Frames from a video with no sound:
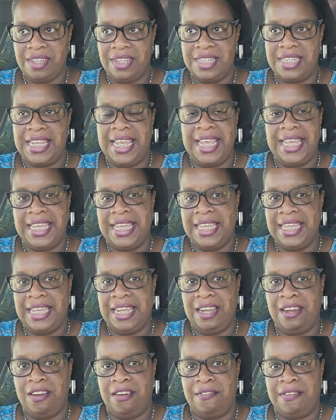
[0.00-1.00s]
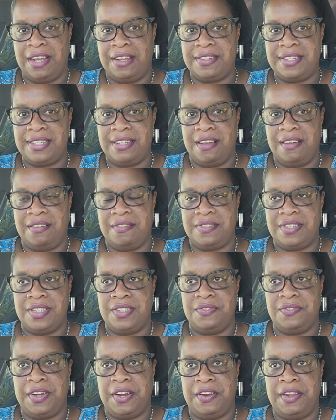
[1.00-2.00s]
taking care of ourselves
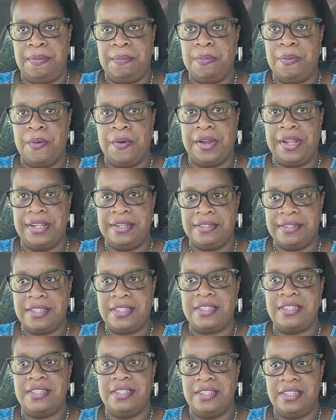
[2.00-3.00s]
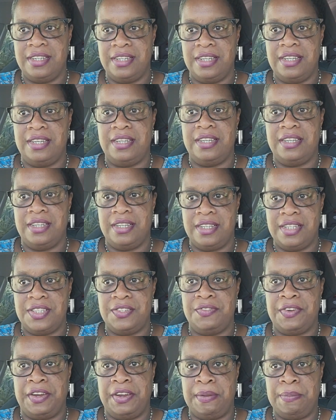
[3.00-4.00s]
is very important. It's
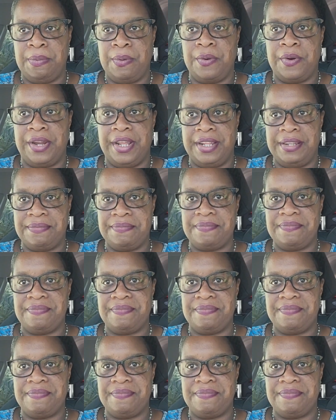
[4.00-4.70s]
very important.